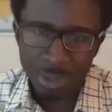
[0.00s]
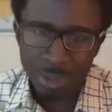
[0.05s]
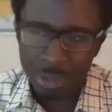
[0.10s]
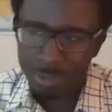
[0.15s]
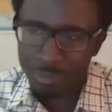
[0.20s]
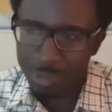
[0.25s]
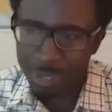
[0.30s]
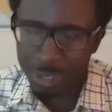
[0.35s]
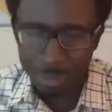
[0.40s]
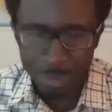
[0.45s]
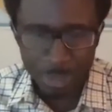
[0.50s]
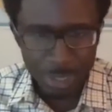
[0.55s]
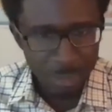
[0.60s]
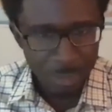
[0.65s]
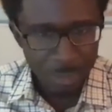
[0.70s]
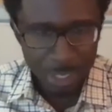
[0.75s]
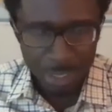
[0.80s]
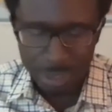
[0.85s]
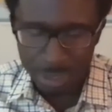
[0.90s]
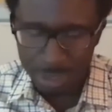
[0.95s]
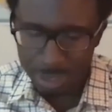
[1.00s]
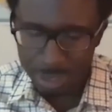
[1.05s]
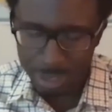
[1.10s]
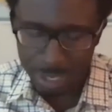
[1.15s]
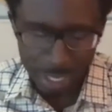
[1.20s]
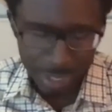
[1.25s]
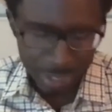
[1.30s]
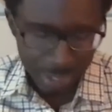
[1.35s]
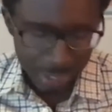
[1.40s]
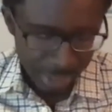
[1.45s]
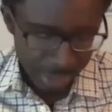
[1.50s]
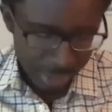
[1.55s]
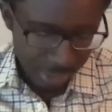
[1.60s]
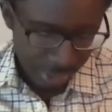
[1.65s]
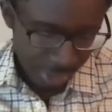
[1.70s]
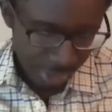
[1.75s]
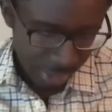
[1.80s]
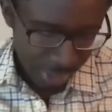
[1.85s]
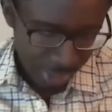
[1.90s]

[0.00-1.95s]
development space and in